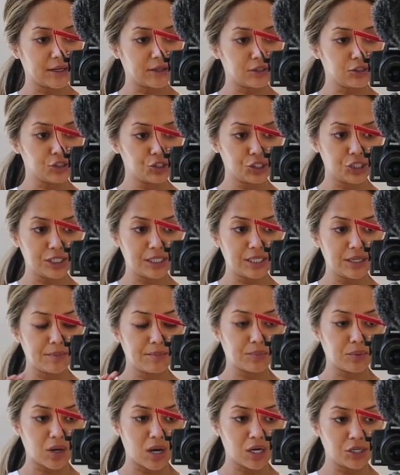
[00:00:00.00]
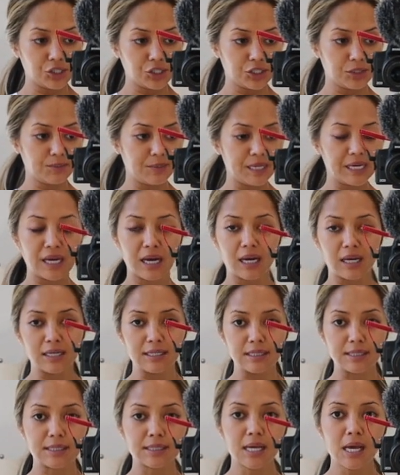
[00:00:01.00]
energy bra just
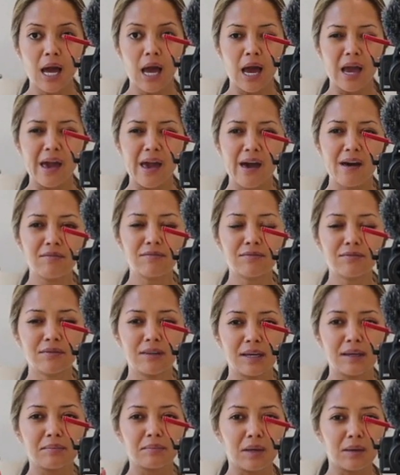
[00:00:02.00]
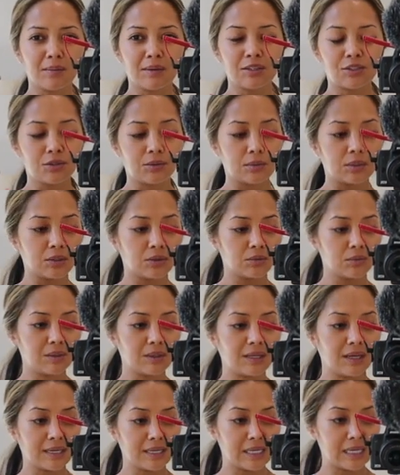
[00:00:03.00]
because I have like maybe two or three
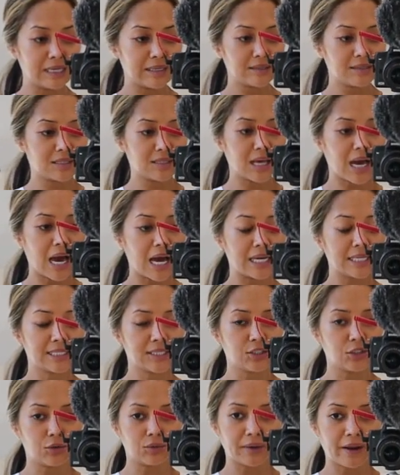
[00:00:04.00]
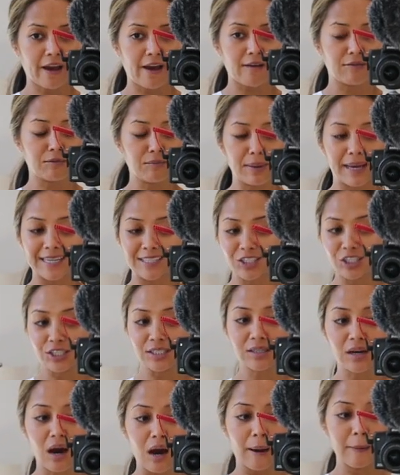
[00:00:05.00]
leggings that don't have matching
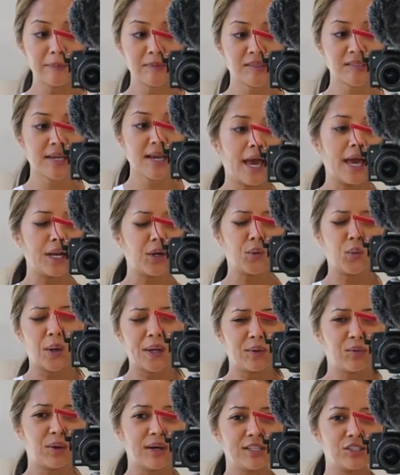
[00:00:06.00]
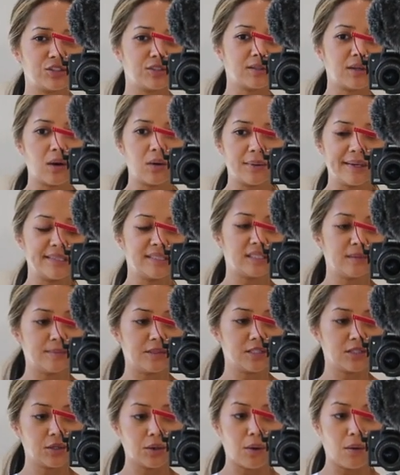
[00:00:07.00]
tops and a white one just always
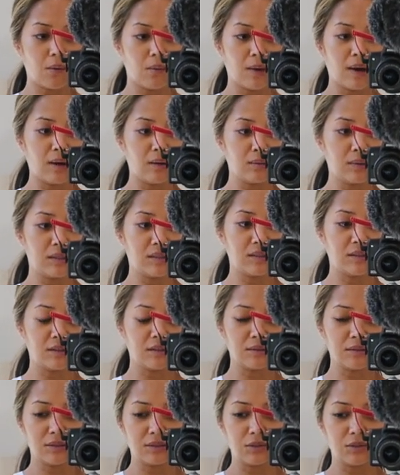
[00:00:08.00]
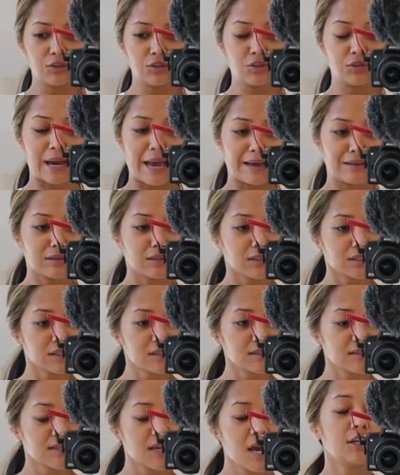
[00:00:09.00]
seems to go well with your little
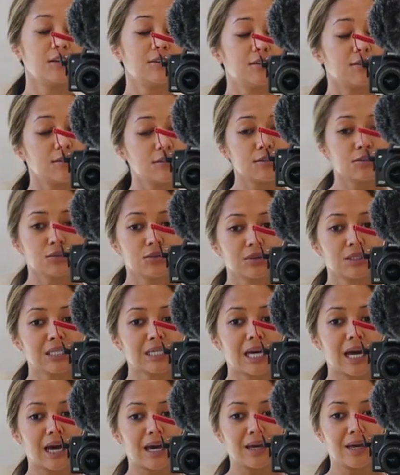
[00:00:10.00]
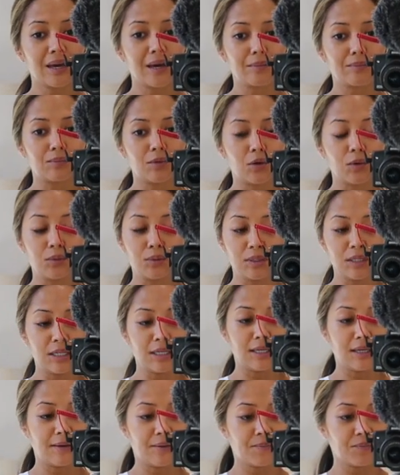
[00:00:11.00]
stragglers. Usually I am
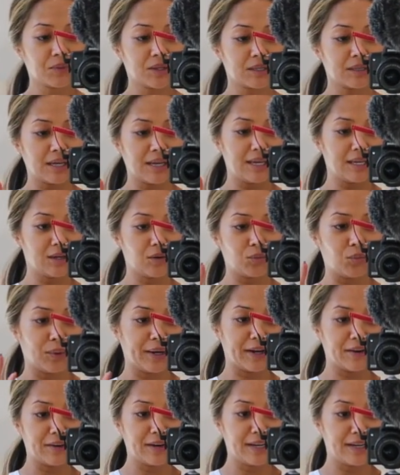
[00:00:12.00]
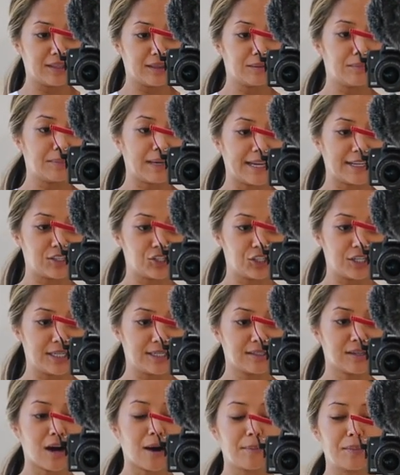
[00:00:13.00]
only like wearing the
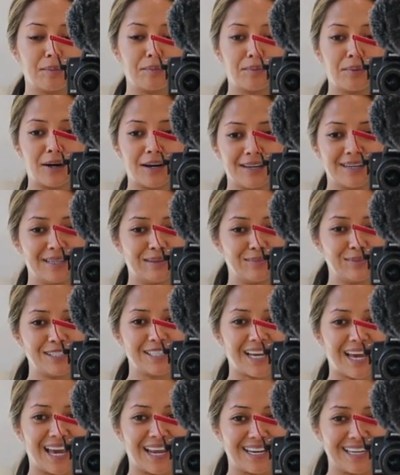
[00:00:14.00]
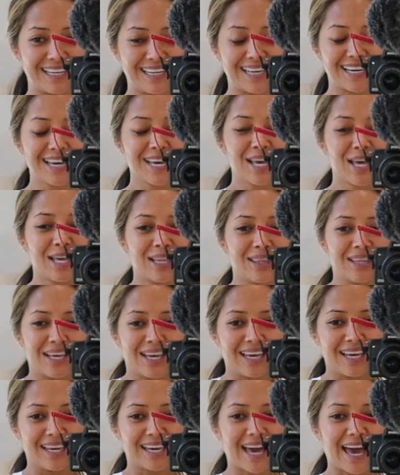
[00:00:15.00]
matching top and bottom to any
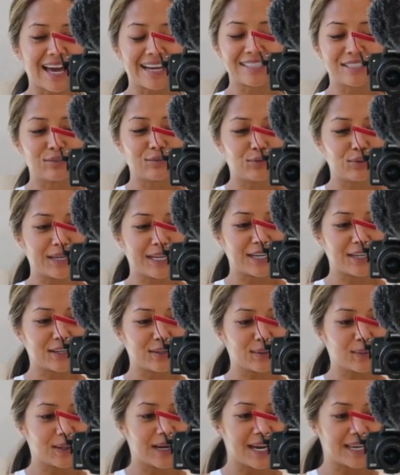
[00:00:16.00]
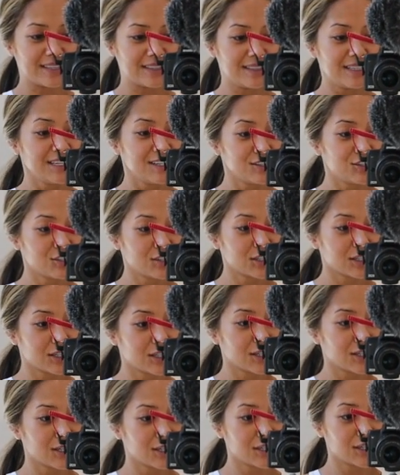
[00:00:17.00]
like activewear or
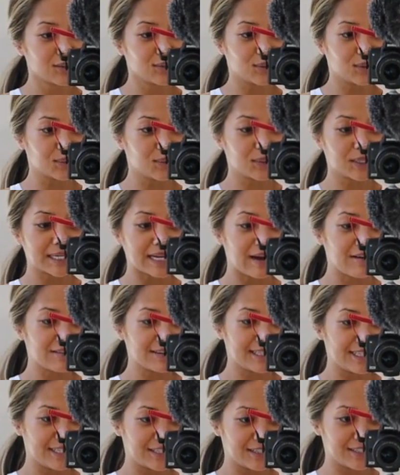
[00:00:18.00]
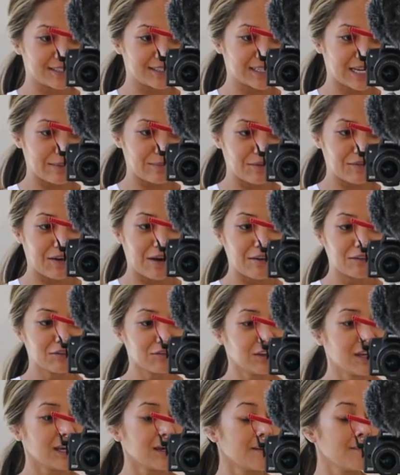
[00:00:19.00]
athleisure or workout gear type of
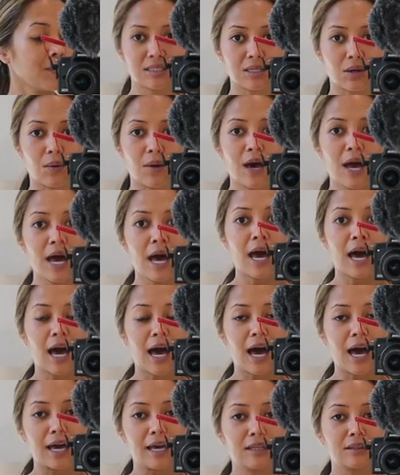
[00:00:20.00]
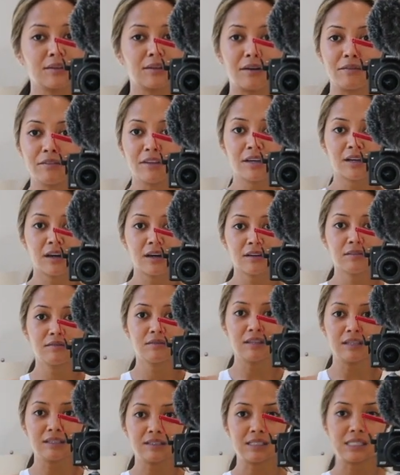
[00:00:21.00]
outfit. So I love the cut
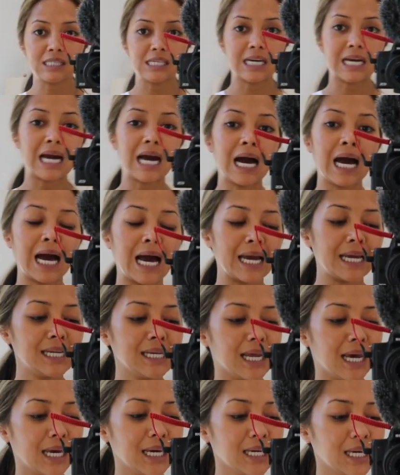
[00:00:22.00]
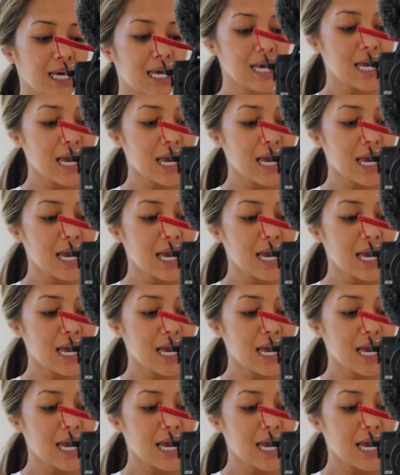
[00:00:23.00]
of this. It's like a high neck